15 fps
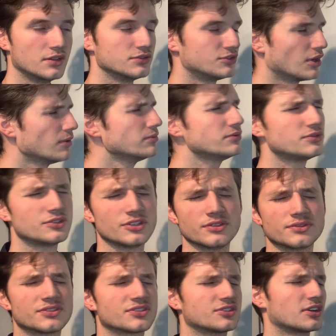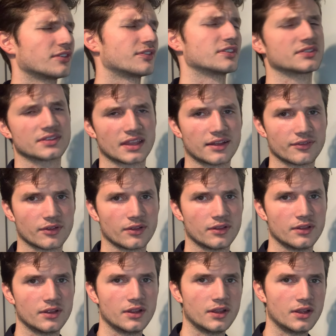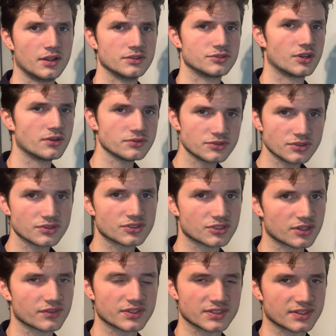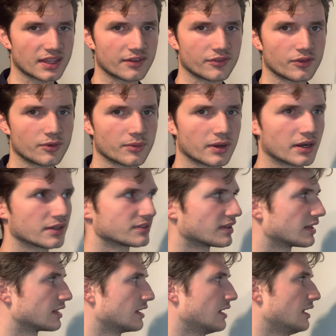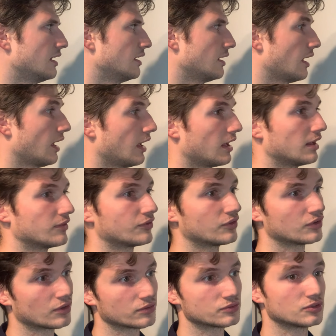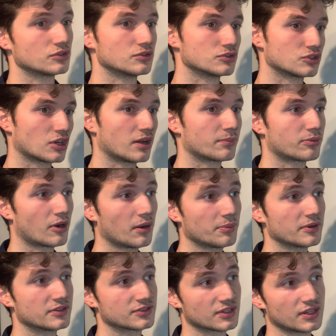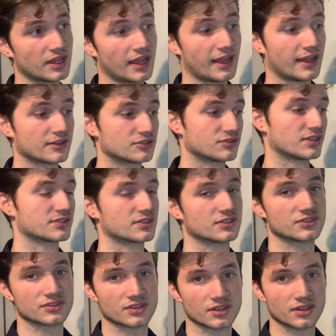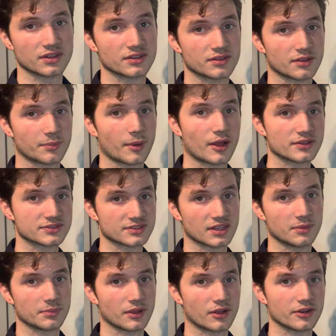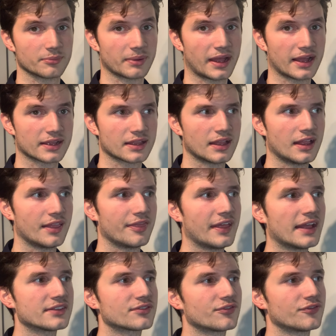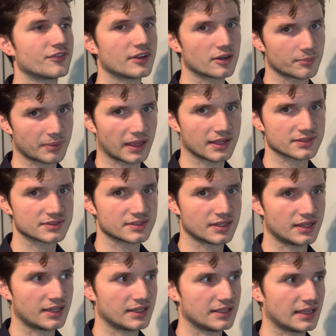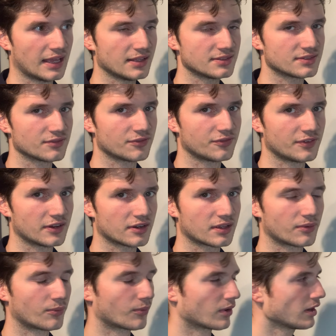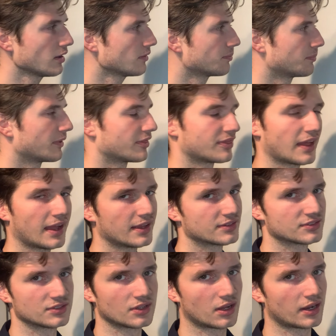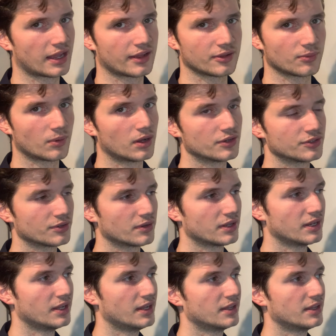Don't do surface level. Don't do surface level where it's like, hey, if you don't do your job properly, it's going to add stress because the boss is going to be on your back. That's fear based. Yes, fear can work, but that is not how you want to do it.